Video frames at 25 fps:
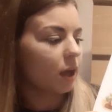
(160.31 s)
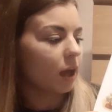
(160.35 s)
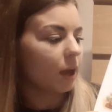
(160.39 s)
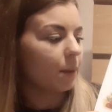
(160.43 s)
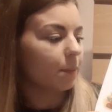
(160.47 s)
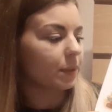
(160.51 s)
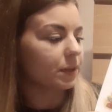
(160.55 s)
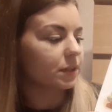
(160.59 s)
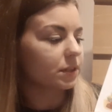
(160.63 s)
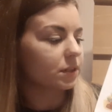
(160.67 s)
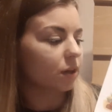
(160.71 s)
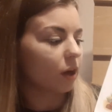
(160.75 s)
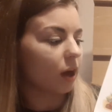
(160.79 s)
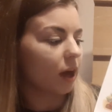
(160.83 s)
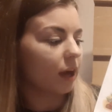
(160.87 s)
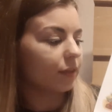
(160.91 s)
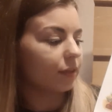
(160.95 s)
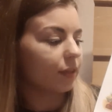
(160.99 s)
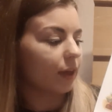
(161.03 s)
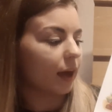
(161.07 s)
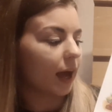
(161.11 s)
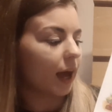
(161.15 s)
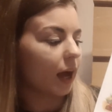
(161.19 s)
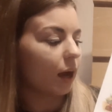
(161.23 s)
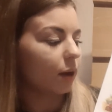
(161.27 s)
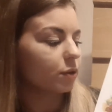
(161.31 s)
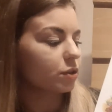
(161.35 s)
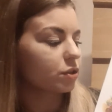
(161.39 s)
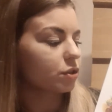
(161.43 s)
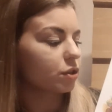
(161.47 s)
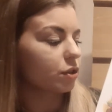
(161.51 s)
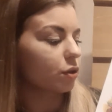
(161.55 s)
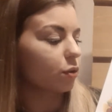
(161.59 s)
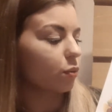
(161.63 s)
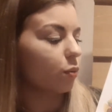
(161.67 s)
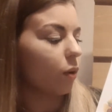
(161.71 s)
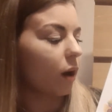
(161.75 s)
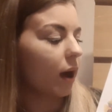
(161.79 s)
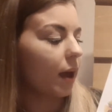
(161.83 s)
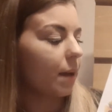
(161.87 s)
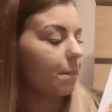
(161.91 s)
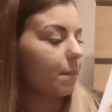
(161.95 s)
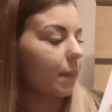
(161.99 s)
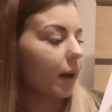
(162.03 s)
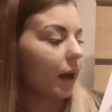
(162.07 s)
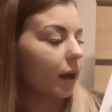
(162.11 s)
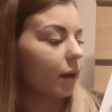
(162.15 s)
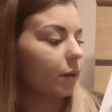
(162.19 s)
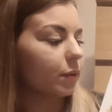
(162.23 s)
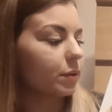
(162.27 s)
Beside the house stood a white
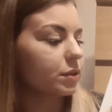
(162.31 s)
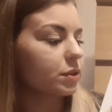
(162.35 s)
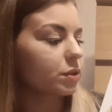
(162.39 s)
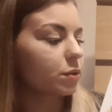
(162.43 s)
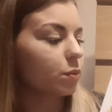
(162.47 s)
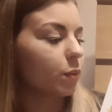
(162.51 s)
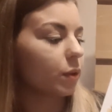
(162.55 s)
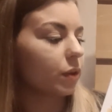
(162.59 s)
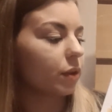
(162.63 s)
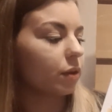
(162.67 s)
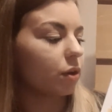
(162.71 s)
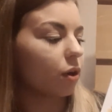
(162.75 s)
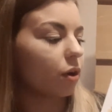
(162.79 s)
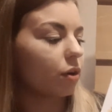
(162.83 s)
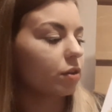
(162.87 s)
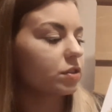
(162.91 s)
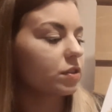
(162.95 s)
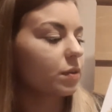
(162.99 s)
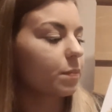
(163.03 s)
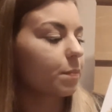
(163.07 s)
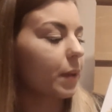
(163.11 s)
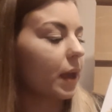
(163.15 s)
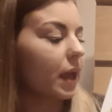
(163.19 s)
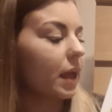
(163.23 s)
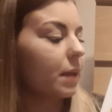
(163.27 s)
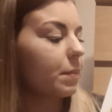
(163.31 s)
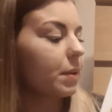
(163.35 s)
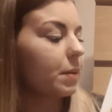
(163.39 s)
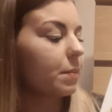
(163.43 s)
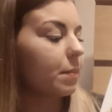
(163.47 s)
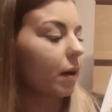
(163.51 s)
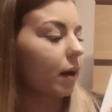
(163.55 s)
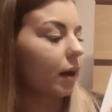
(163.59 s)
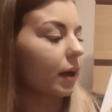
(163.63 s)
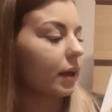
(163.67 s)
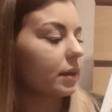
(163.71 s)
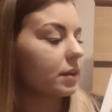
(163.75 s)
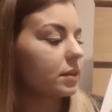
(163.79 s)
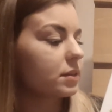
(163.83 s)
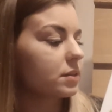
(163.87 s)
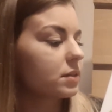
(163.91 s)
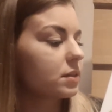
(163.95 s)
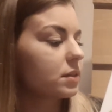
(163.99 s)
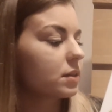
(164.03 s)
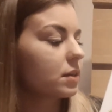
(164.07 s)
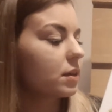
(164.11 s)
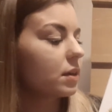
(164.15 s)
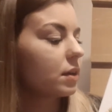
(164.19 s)
mouse with lots of baby mice.